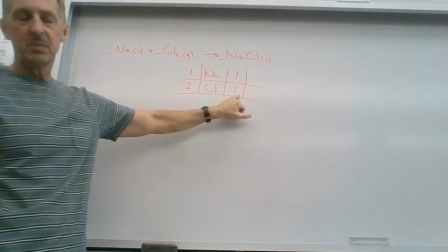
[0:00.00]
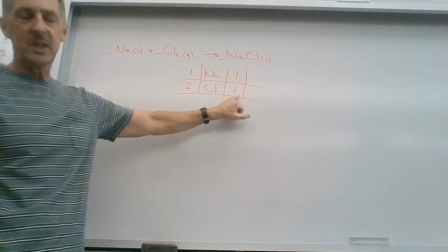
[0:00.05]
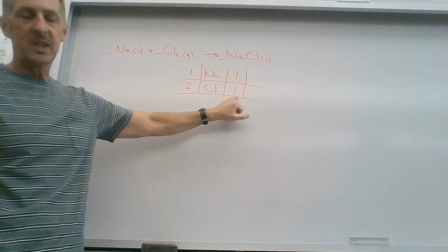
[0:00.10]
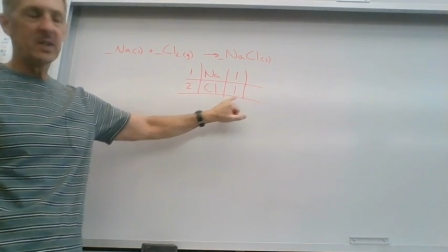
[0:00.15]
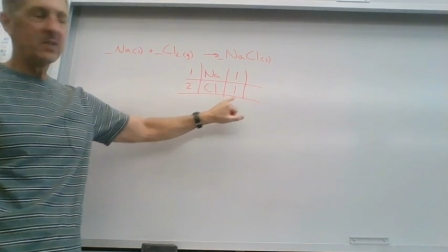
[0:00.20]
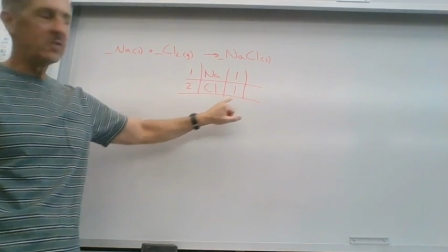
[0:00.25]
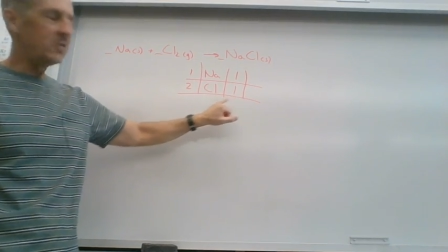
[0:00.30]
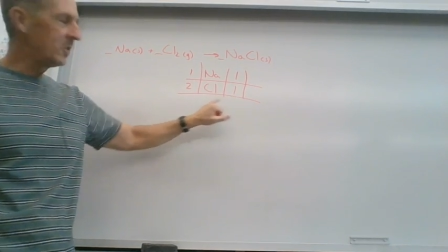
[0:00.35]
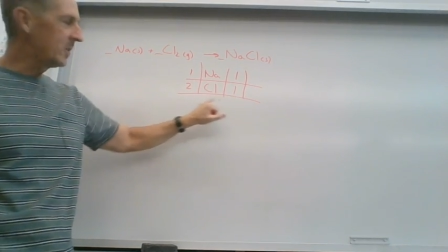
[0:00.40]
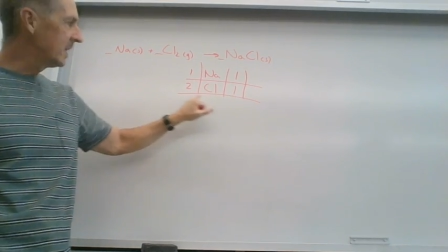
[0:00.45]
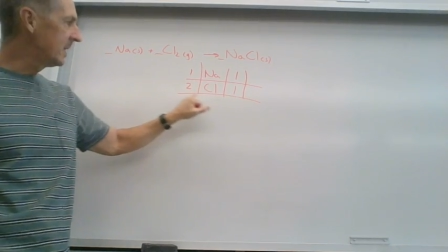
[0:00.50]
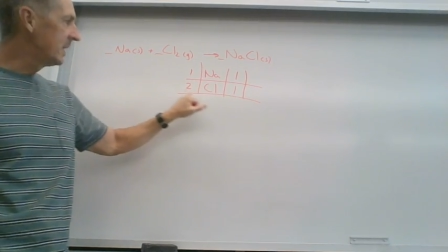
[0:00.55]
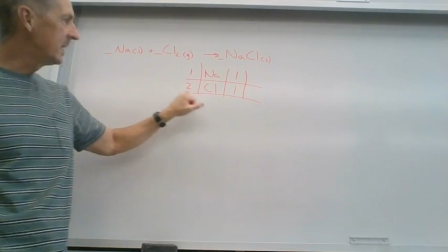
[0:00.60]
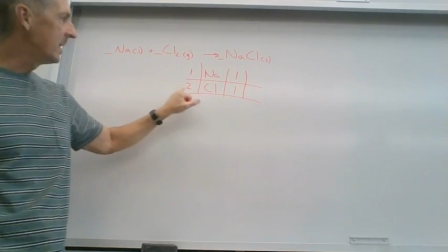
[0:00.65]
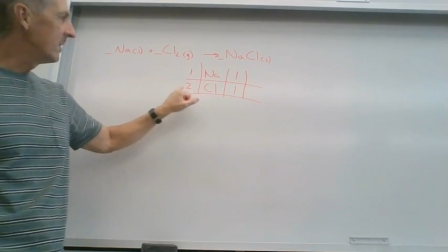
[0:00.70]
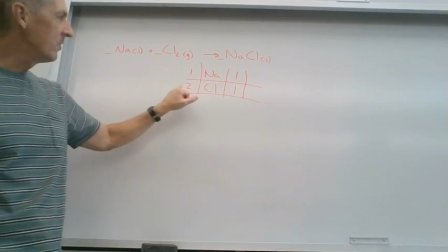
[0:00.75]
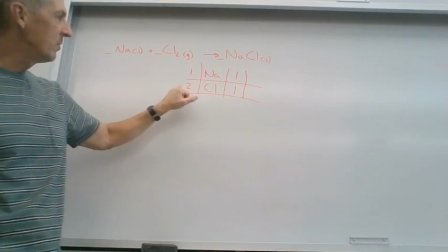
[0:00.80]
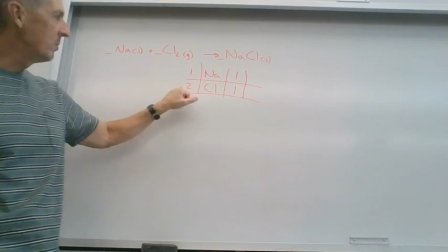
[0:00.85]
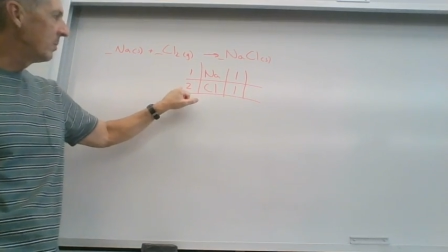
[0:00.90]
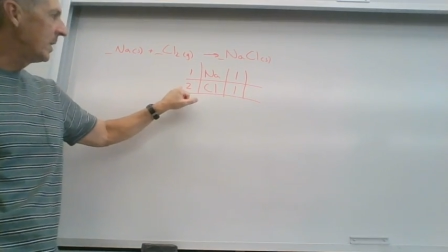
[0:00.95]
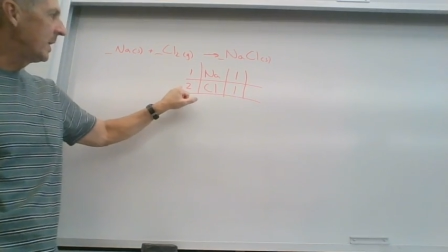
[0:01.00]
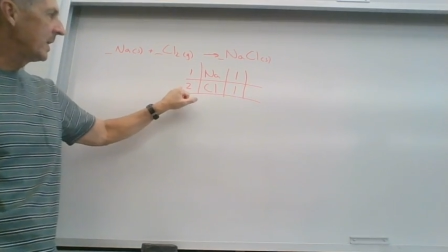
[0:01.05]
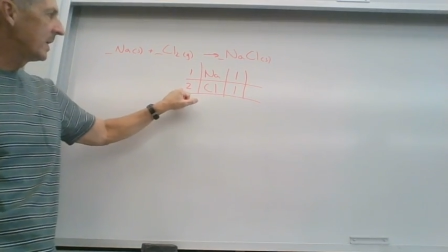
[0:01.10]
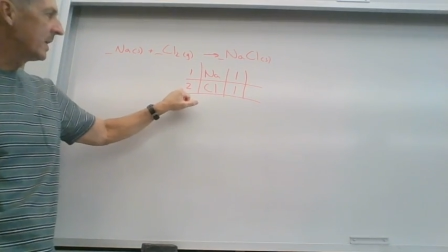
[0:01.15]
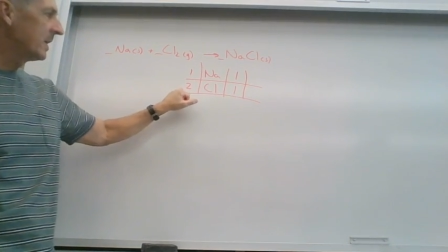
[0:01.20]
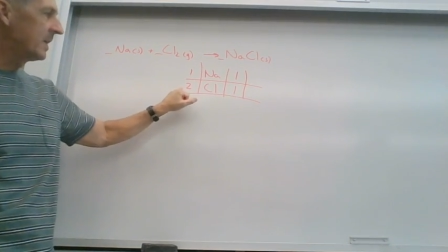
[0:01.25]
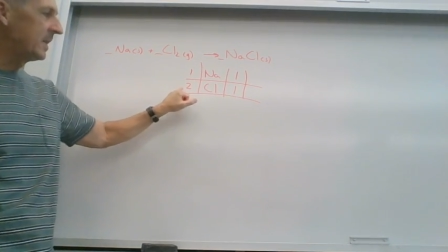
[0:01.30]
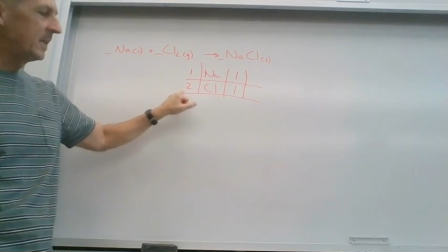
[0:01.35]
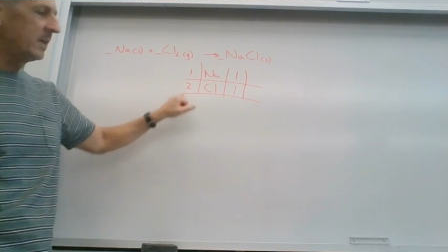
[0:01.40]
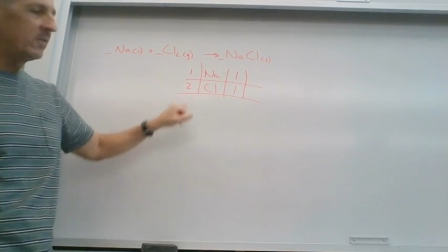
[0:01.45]
because you can never
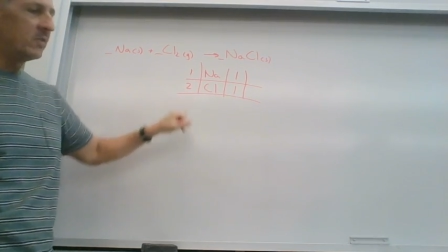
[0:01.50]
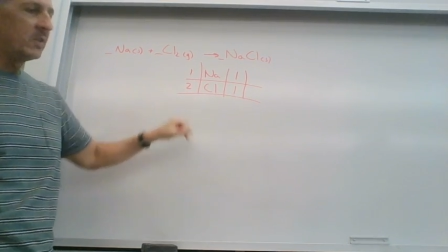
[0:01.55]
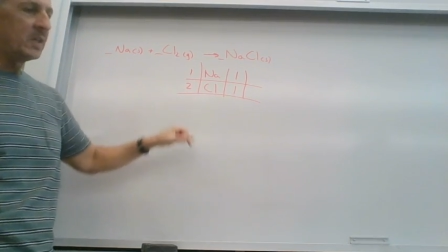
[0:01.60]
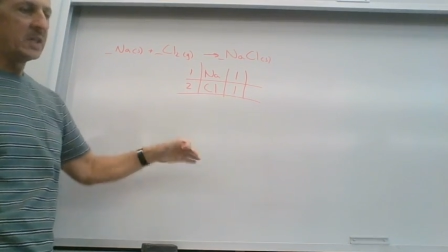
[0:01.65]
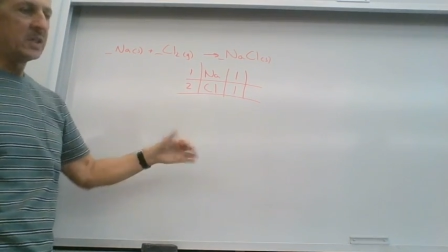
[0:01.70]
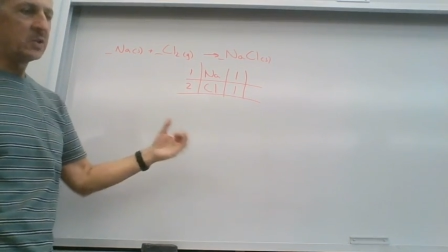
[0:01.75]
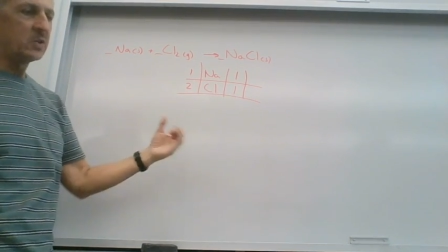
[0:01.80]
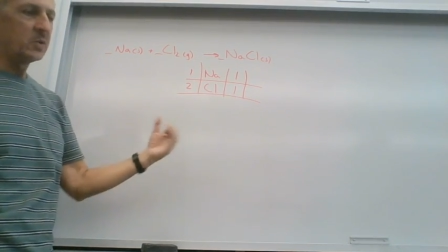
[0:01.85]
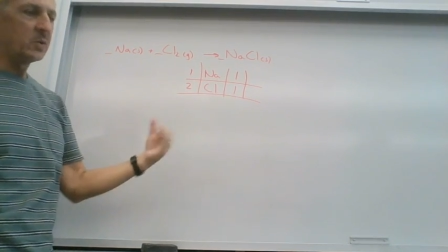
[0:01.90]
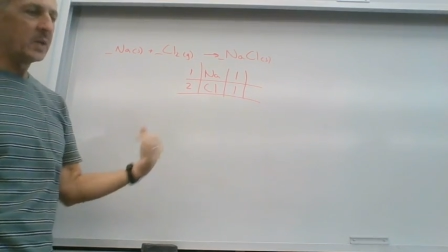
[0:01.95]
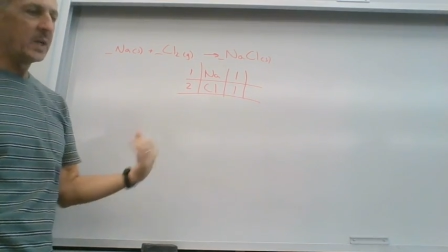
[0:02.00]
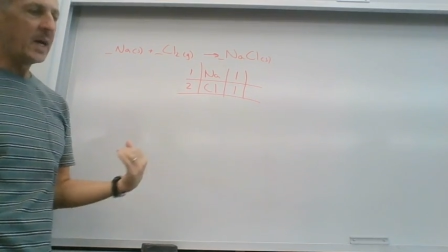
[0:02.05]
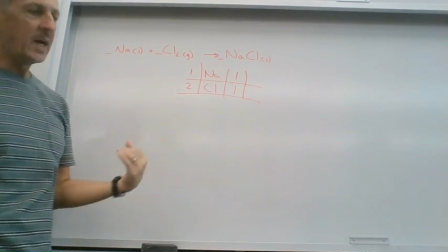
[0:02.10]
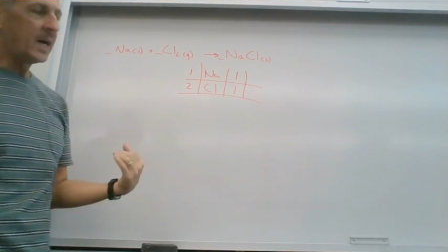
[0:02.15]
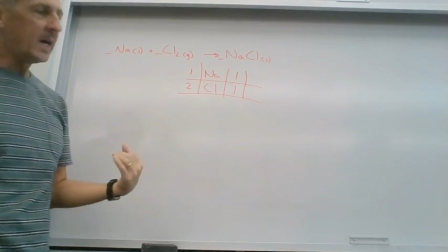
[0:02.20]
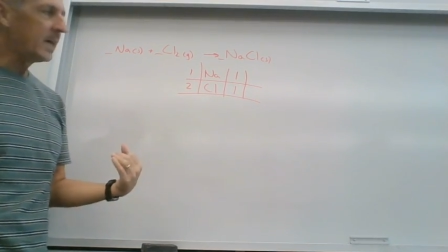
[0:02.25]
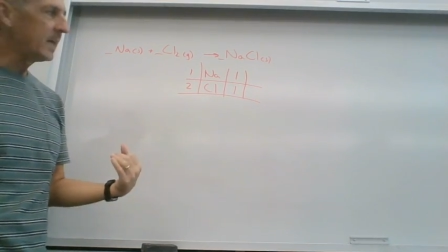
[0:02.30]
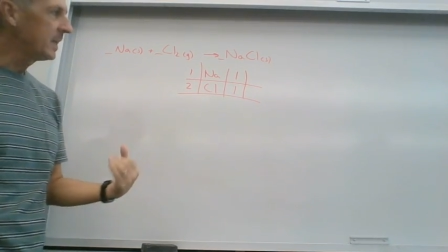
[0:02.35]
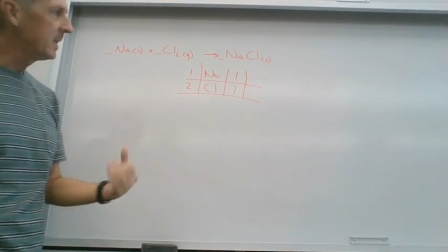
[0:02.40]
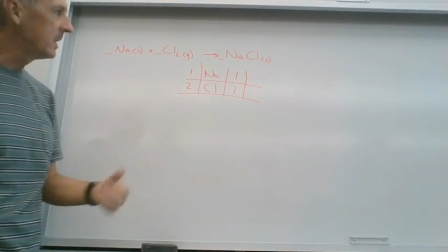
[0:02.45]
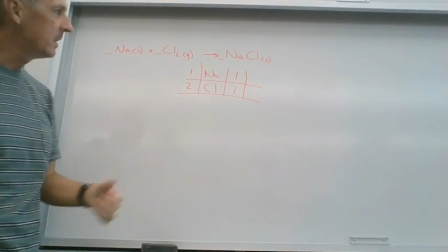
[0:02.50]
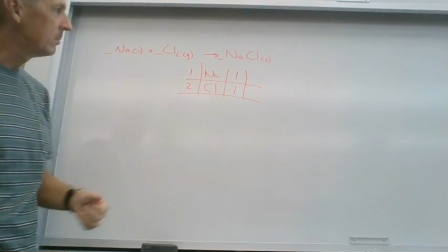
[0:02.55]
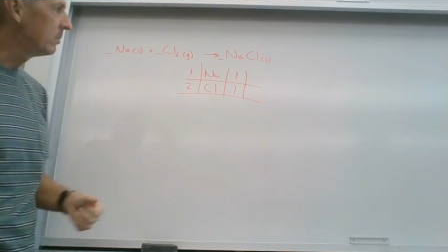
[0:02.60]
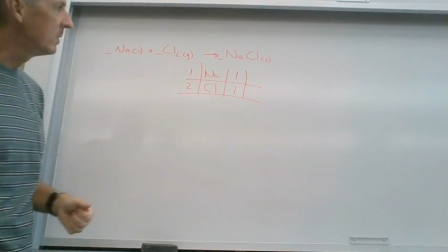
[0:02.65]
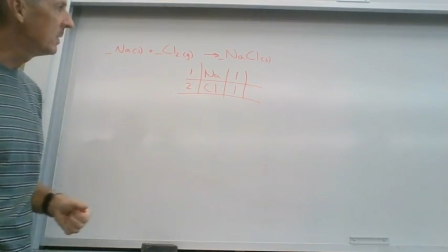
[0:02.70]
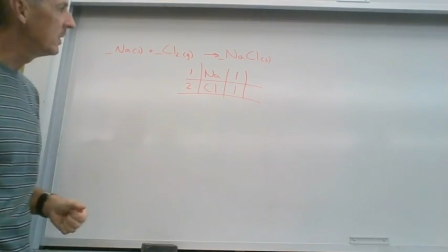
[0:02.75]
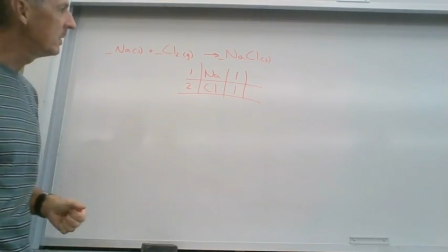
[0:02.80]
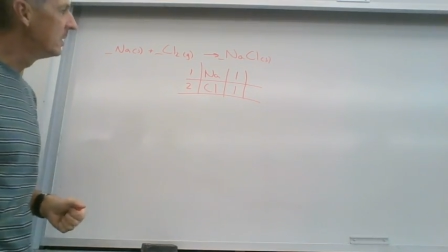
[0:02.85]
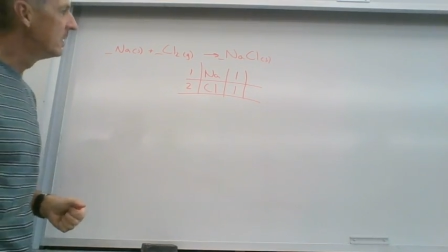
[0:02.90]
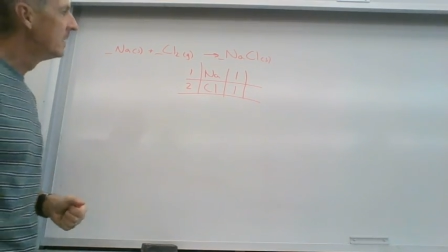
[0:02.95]
make an even into an odd
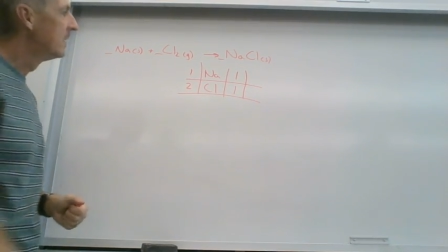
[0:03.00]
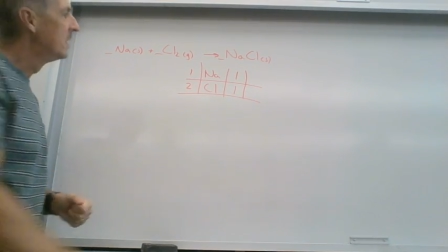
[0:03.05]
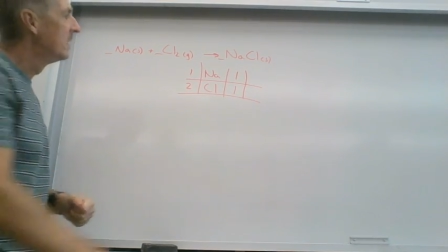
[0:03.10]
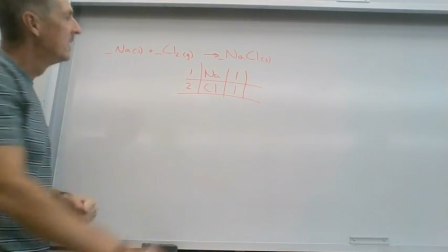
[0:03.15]
number.